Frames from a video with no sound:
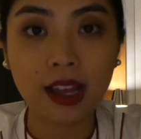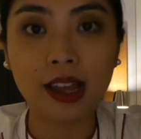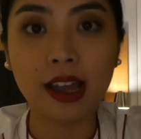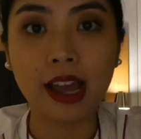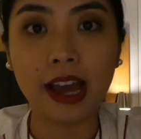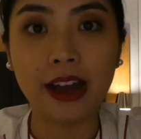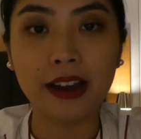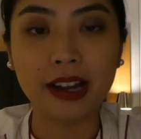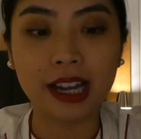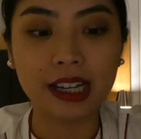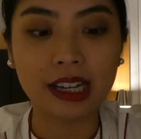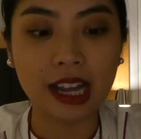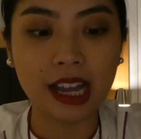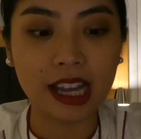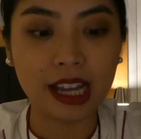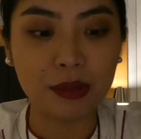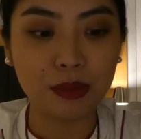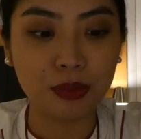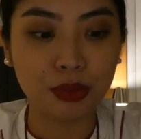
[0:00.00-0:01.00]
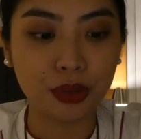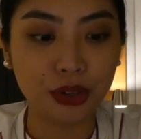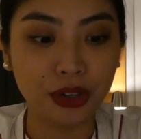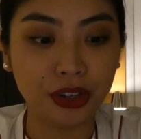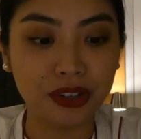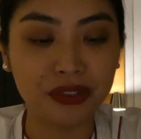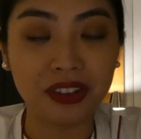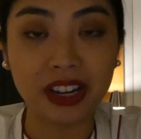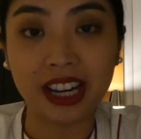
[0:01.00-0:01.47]
How can I
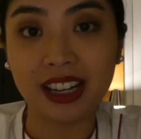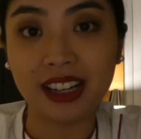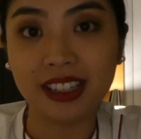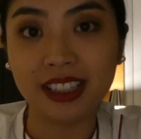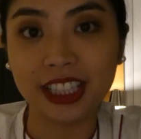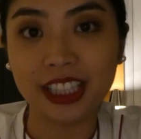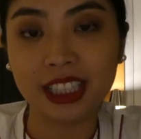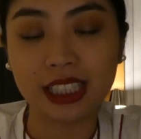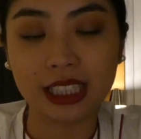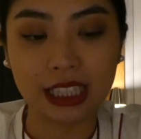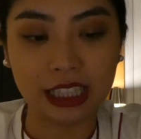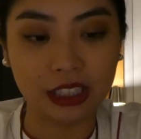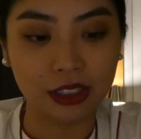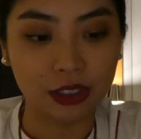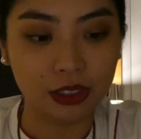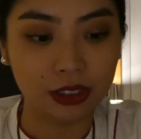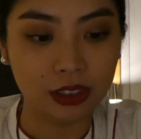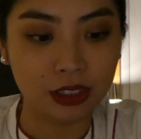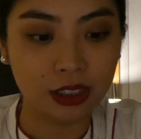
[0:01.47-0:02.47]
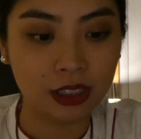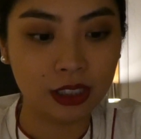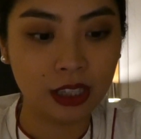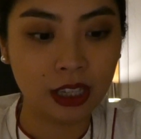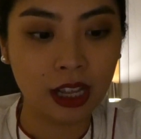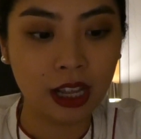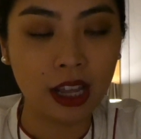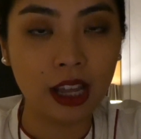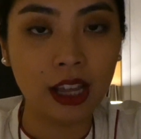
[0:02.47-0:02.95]
improve English skills?
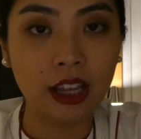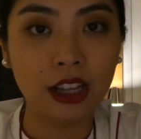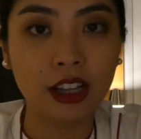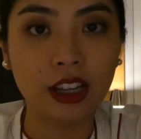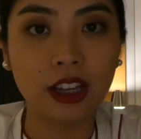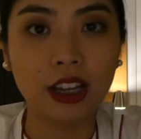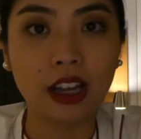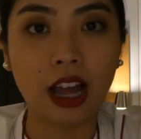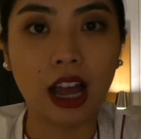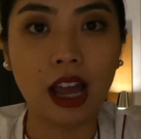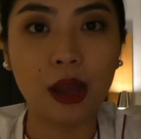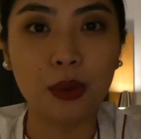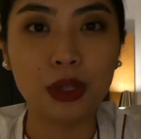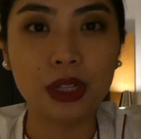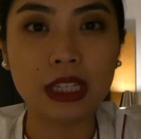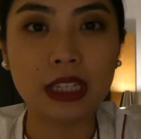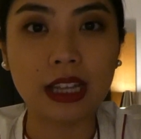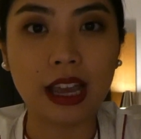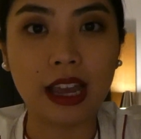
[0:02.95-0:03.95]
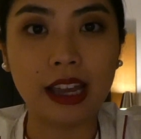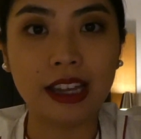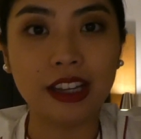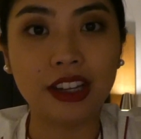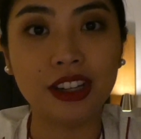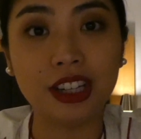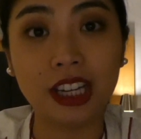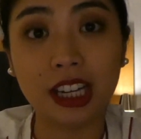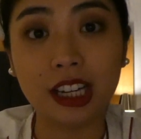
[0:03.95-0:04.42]
I would say
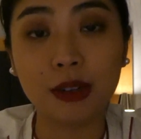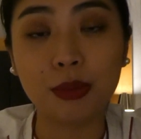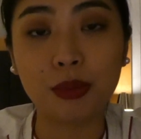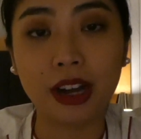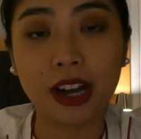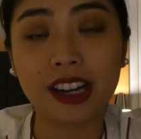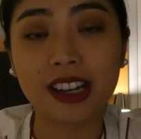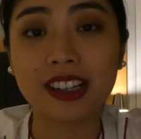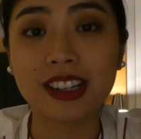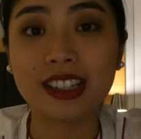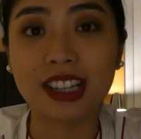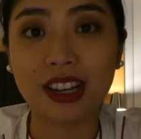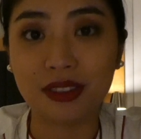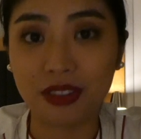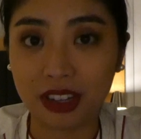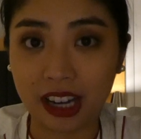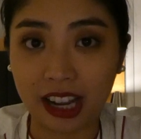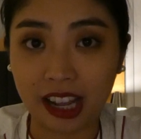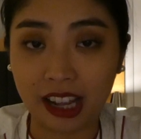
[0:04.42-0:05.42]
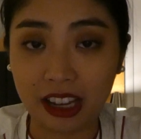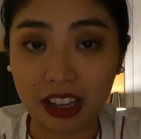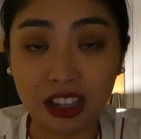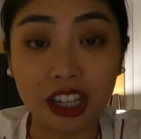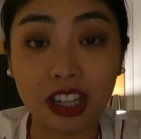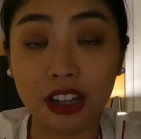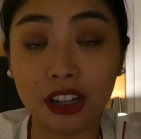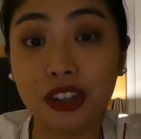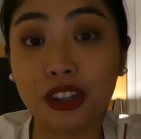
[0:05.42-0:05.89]
you need to practice every day. You
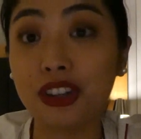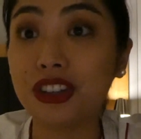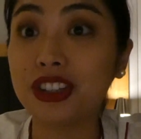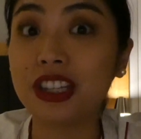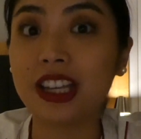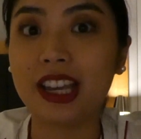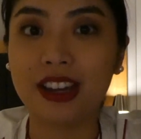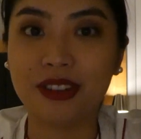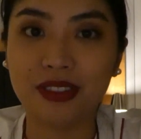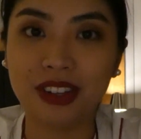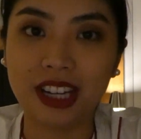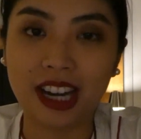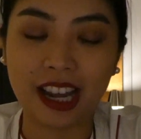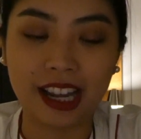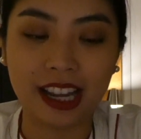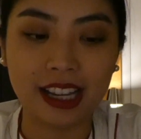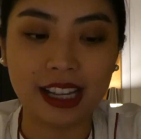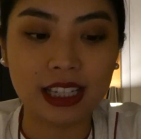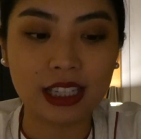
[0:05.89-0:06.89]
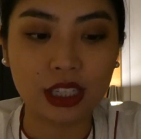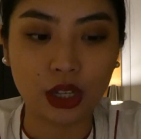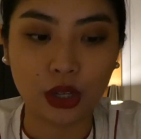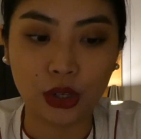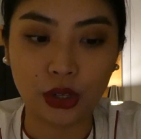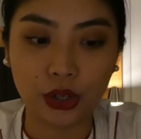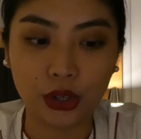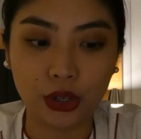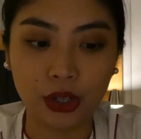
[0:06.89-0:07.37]
need to use it every day.
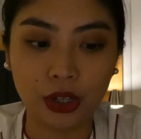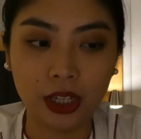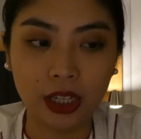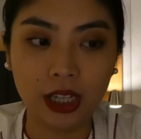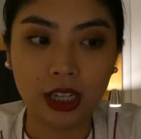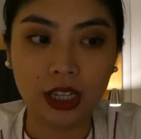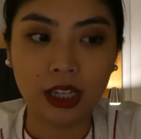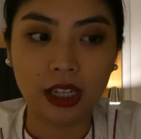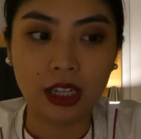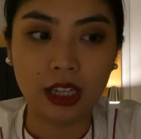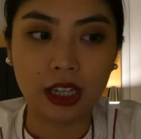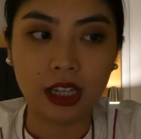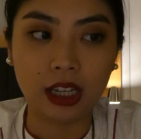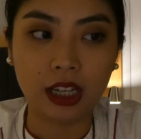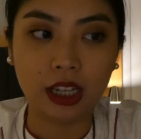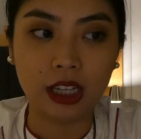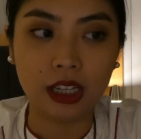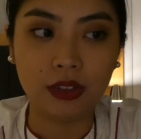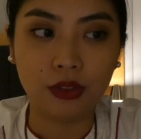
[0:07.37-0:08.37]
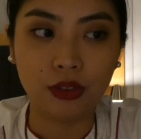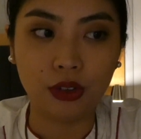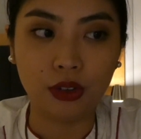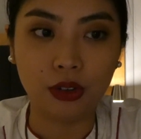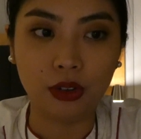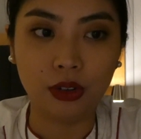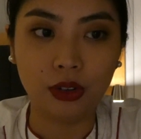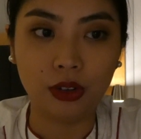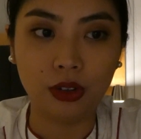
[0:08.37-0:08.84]
So
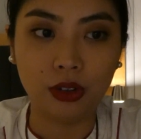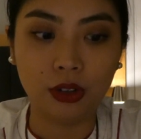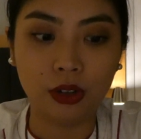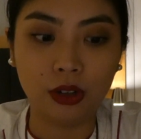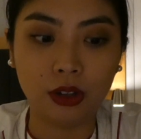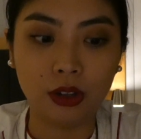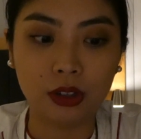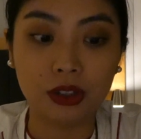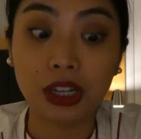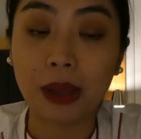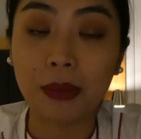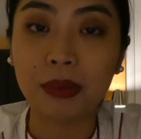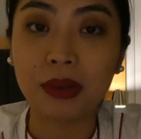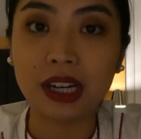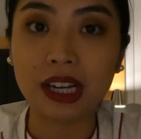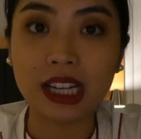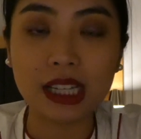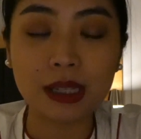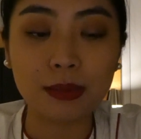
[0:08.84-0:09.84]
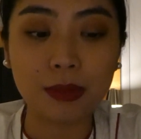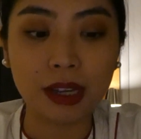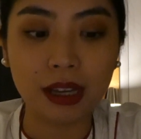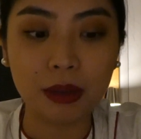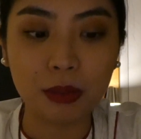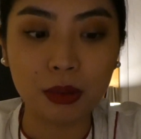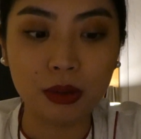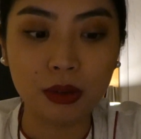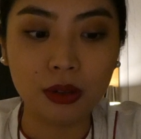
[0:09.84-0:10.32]
for Japanese
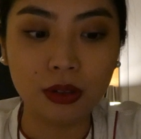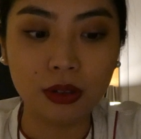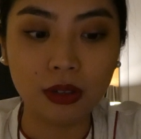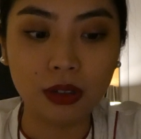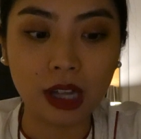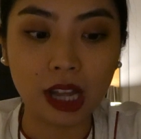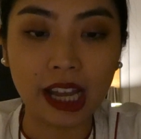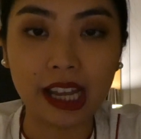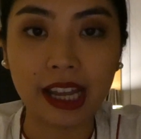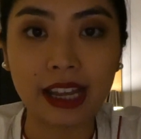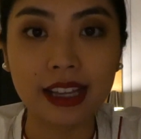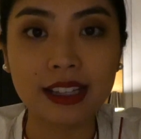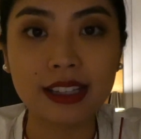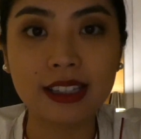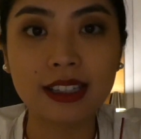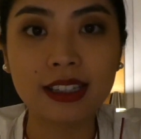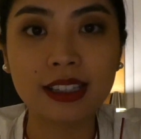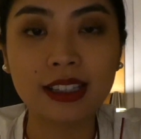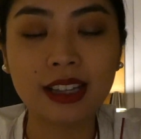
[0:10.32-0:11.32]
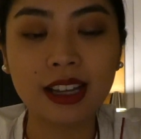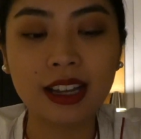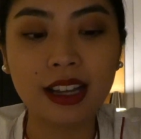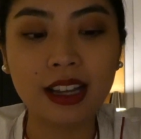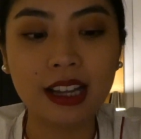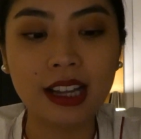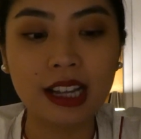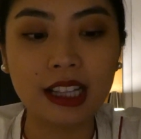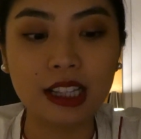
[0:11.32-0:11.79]
people, I guess
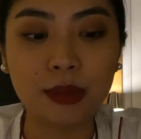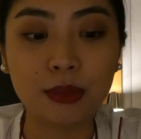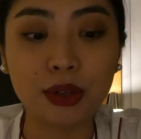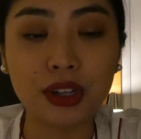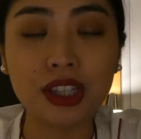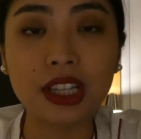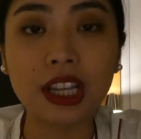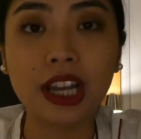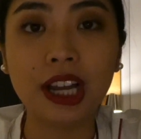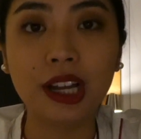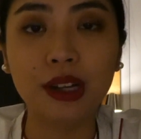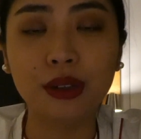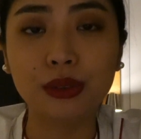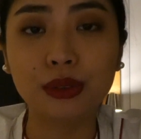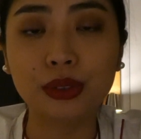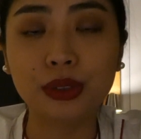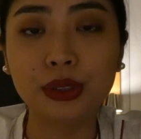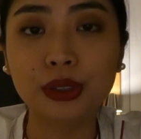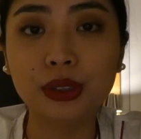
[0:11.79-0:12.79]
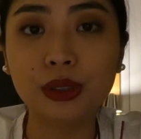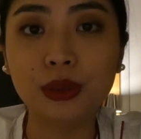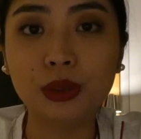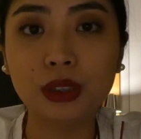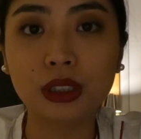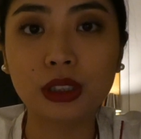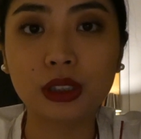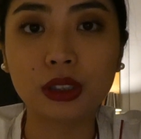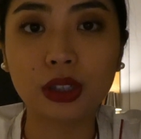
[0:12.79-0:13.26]
the most helpful
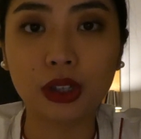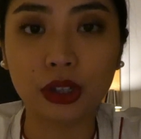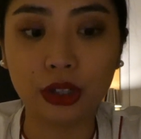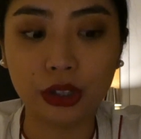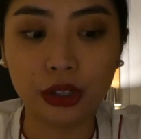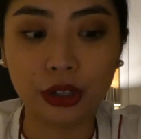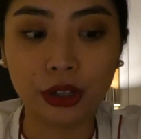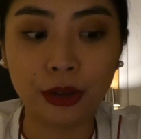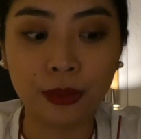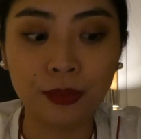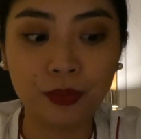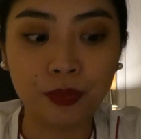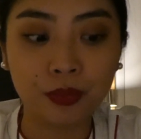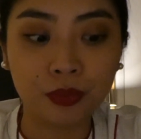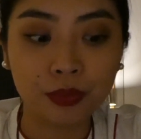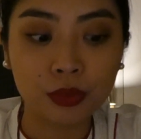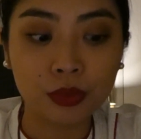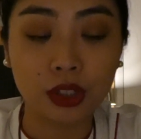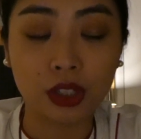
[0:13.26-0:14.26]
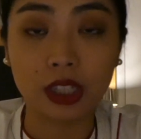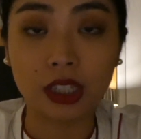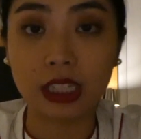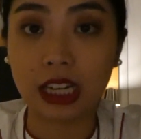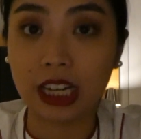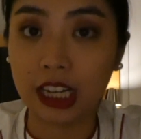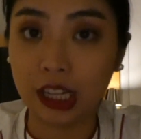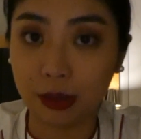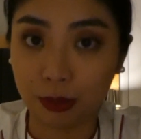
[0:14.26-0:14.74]
would go to
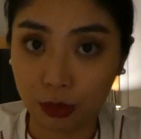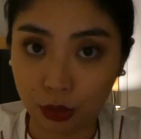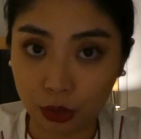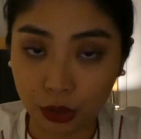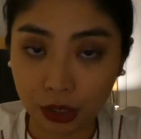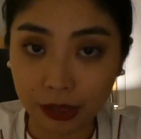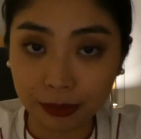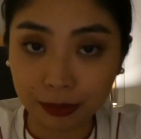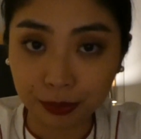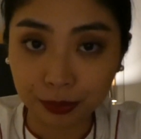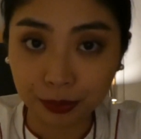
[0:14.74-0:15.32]
study abroad,